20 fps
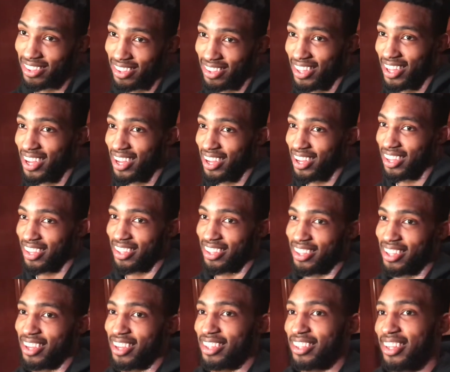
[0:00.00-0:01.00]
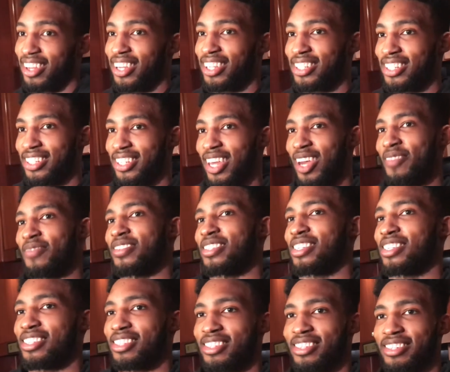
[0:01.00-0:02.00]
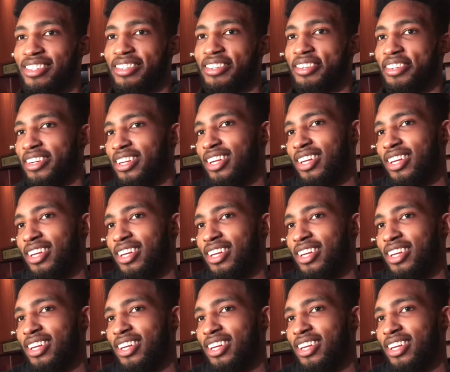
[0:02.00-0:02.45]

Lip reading: Nah. It just happens. You know,